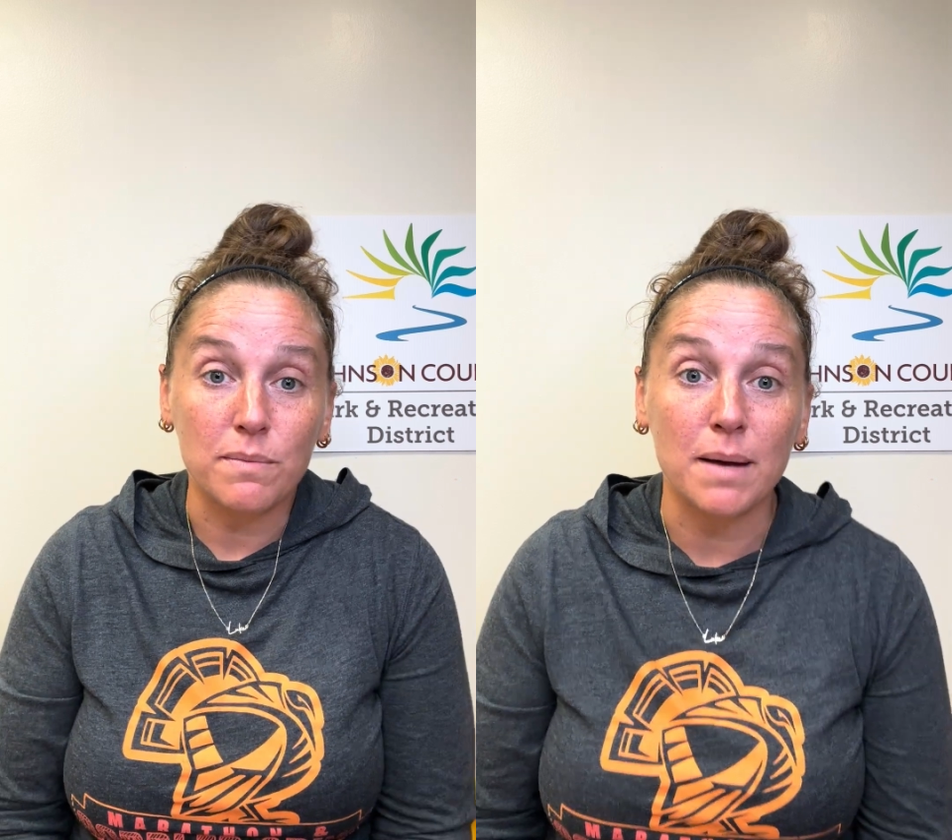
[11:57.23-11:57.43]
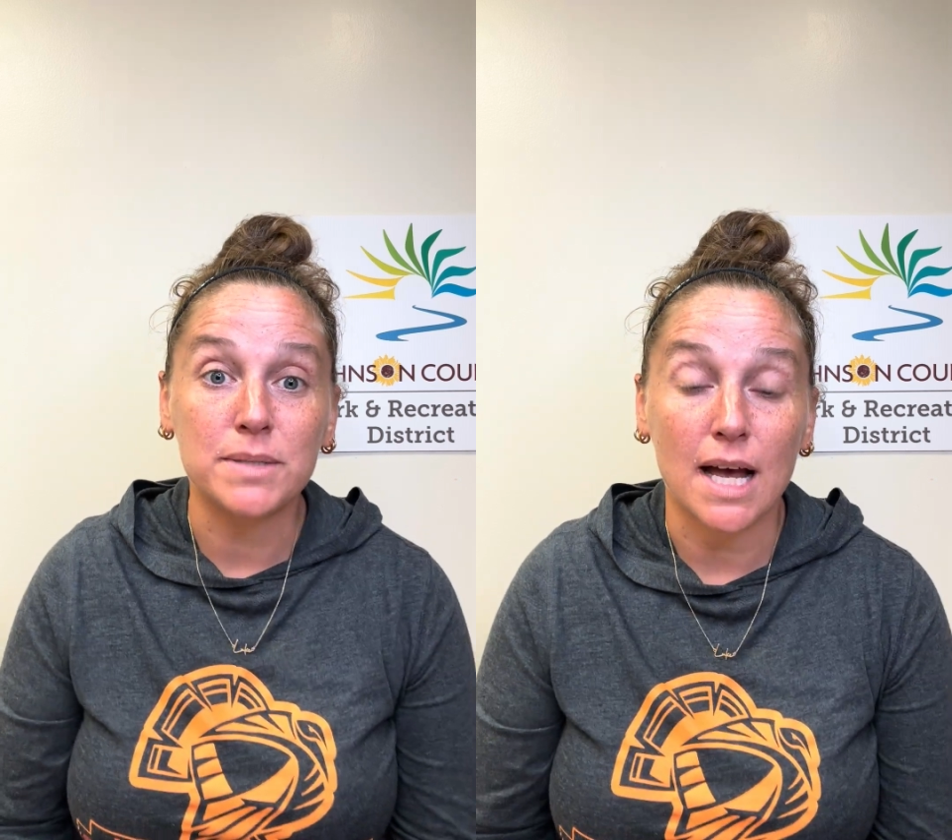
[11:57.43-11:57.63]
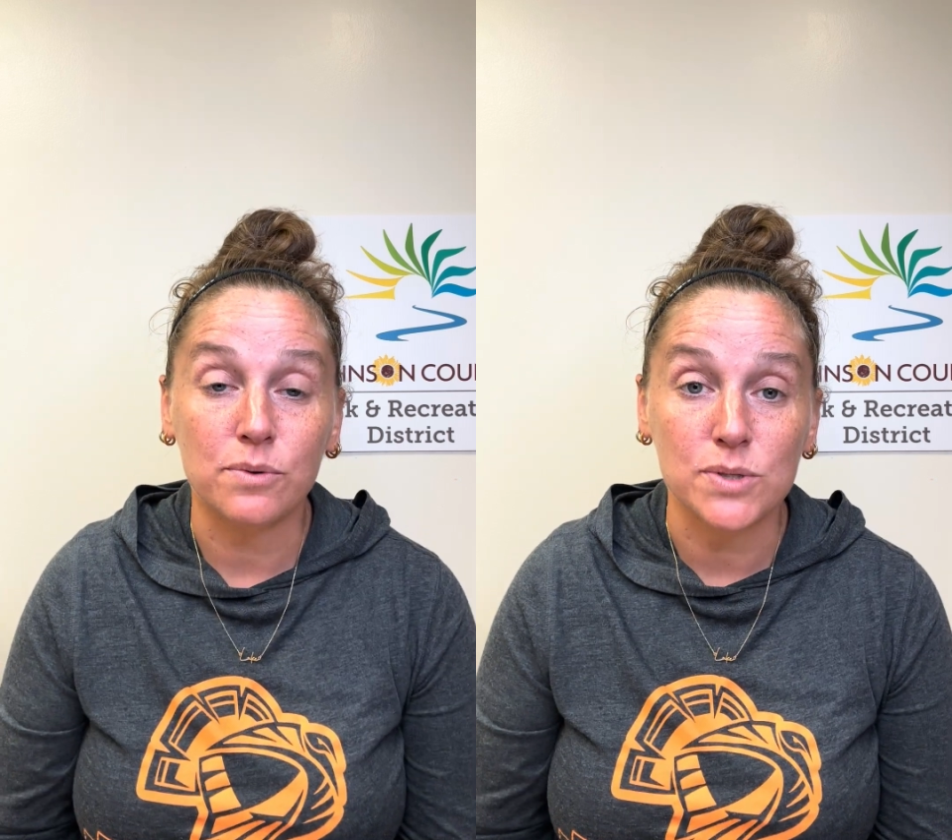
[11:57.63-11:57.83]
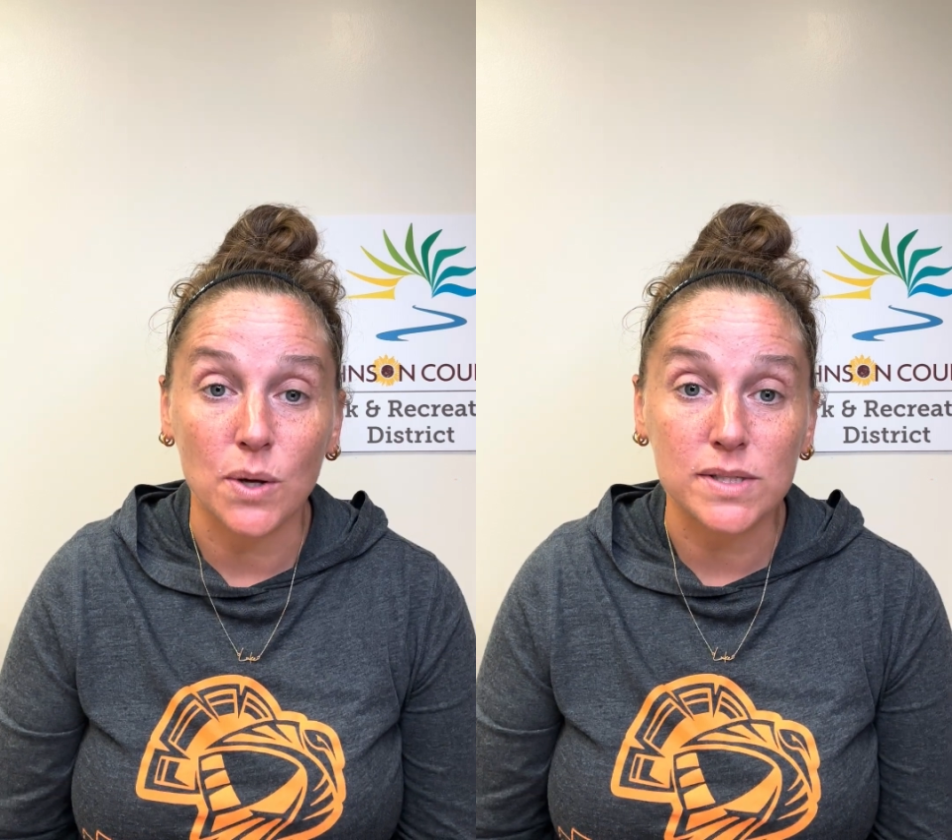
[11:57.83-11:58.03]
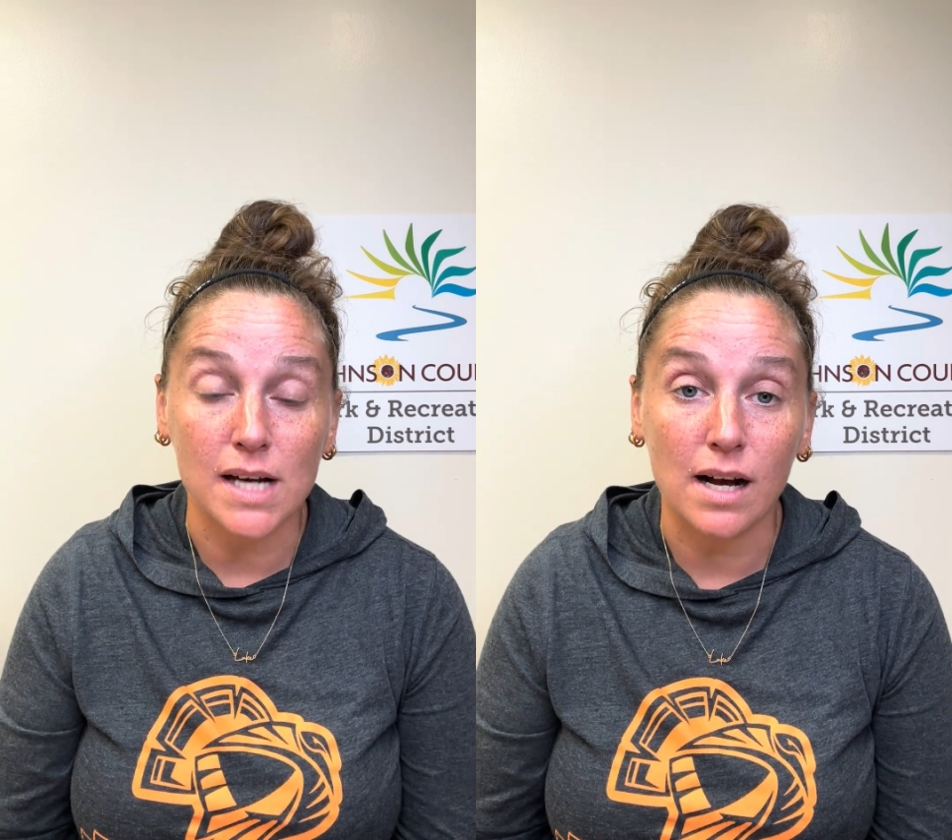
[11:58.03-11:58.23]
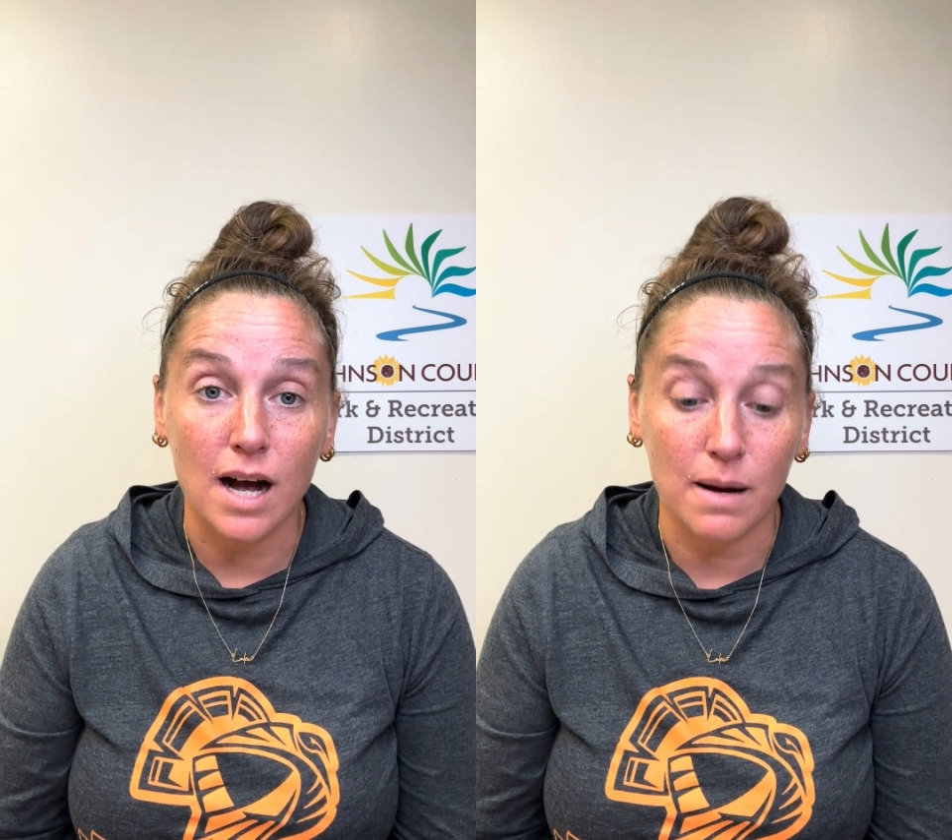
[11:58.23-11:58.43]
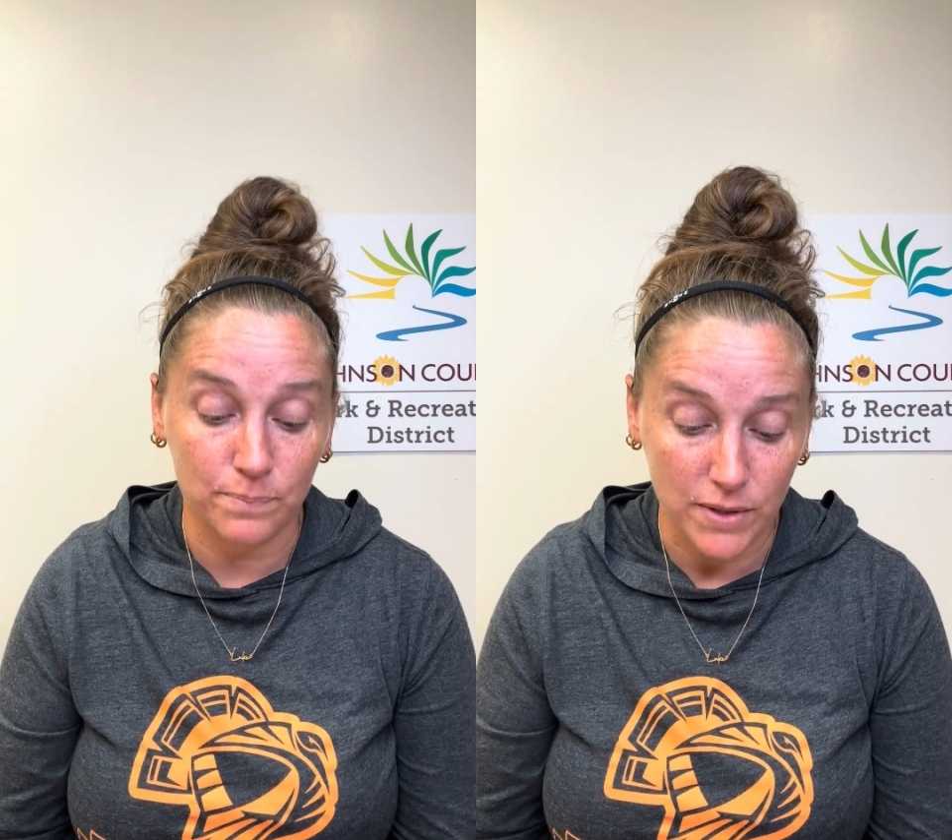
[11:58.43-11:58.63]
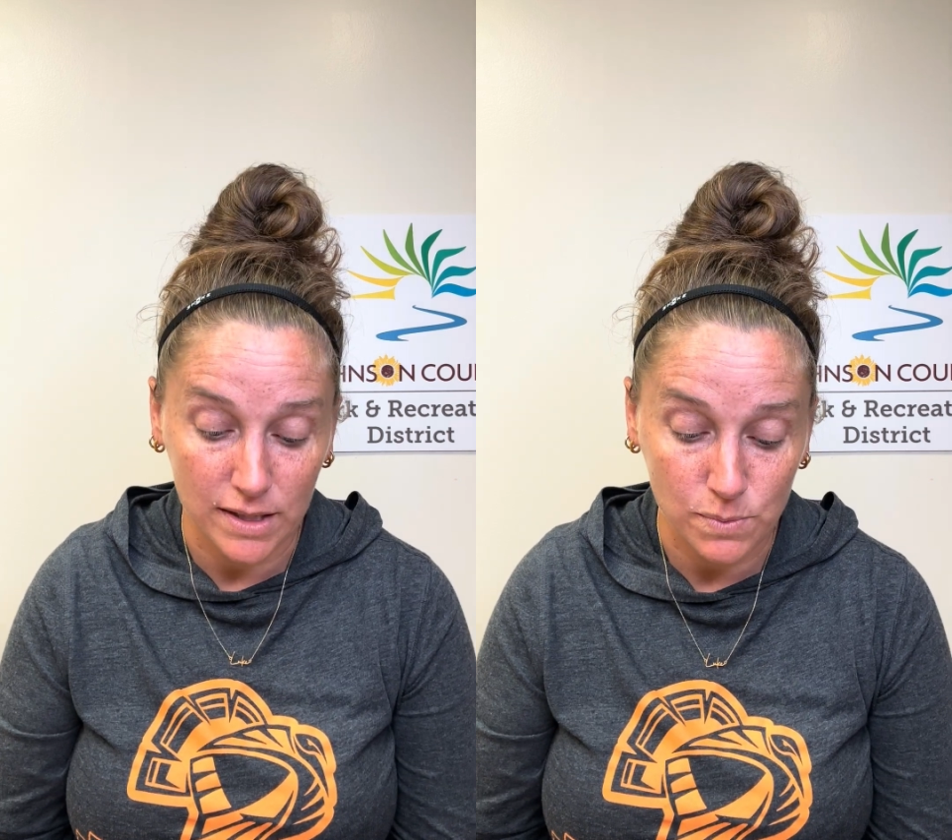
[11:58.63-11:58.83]

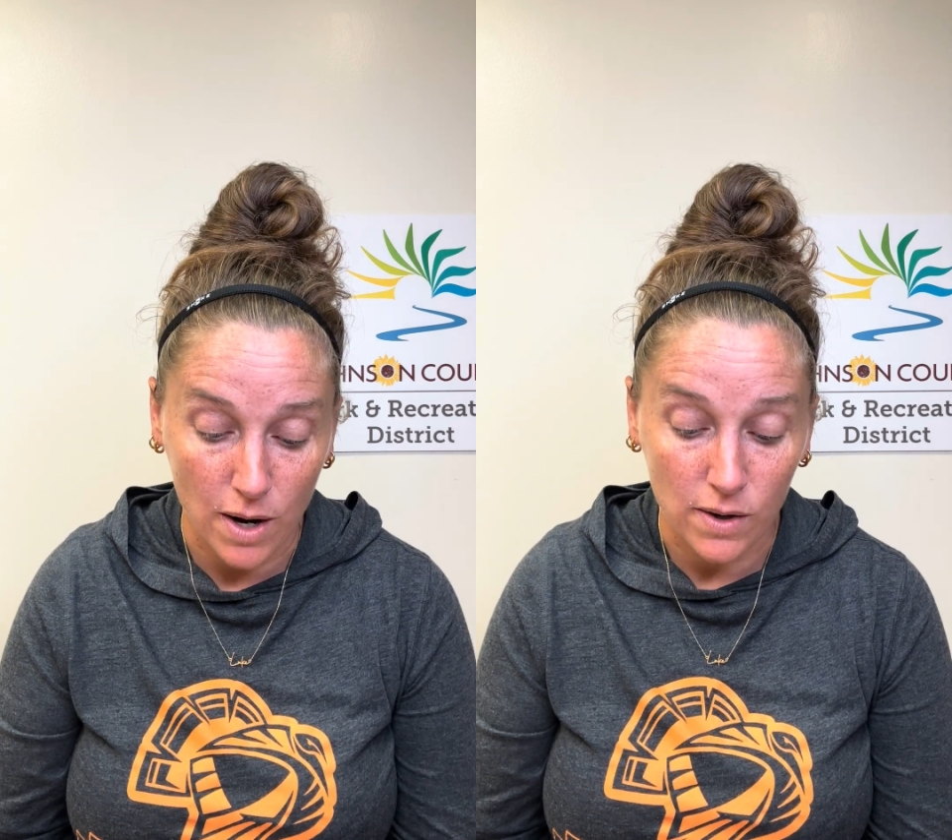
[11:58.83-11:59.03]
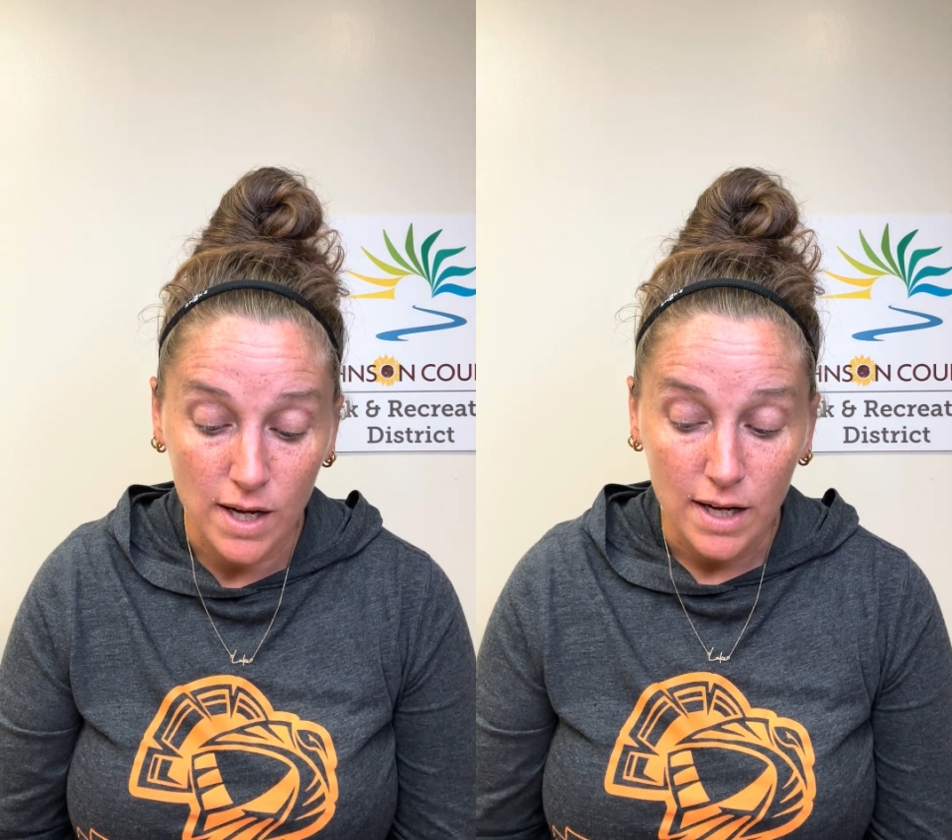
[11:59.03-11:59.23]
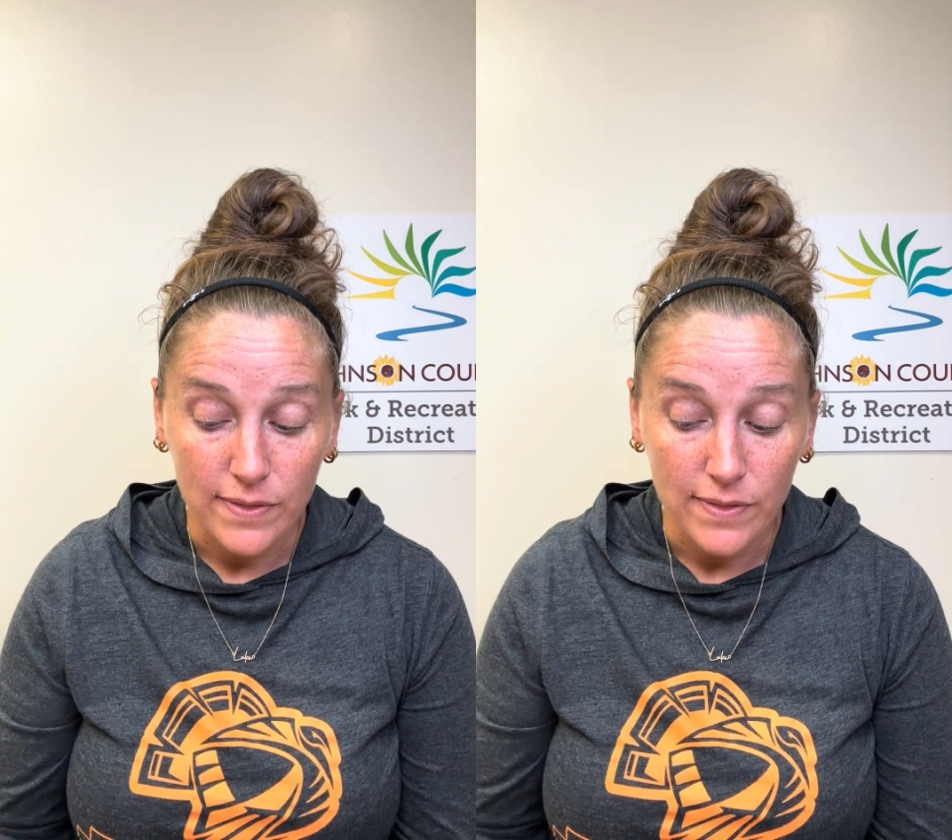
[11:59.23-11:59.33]
mtechresults.com as well.